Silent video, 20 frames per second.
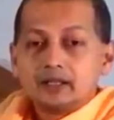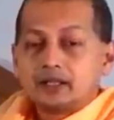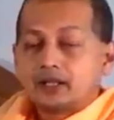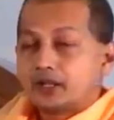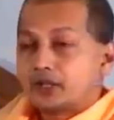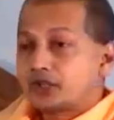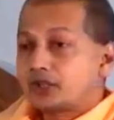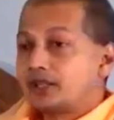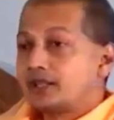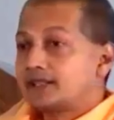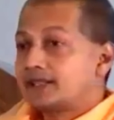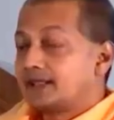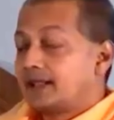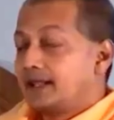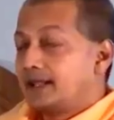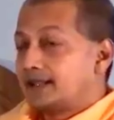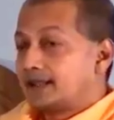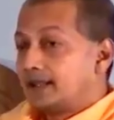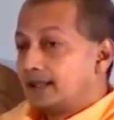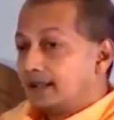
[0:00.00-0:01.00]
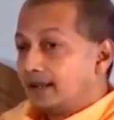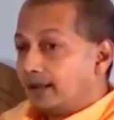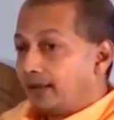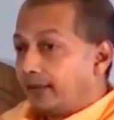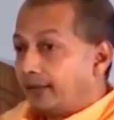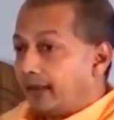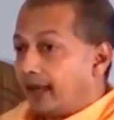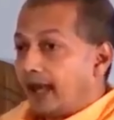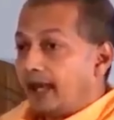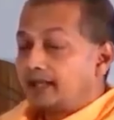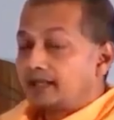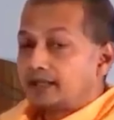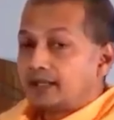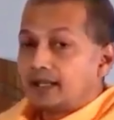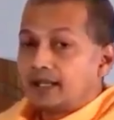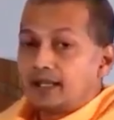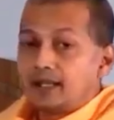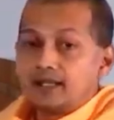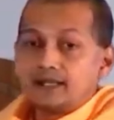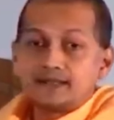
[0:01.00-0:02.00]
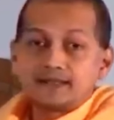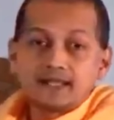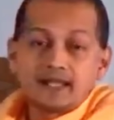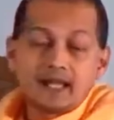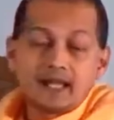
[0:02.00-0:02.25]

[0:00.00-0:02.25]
Krishna says that is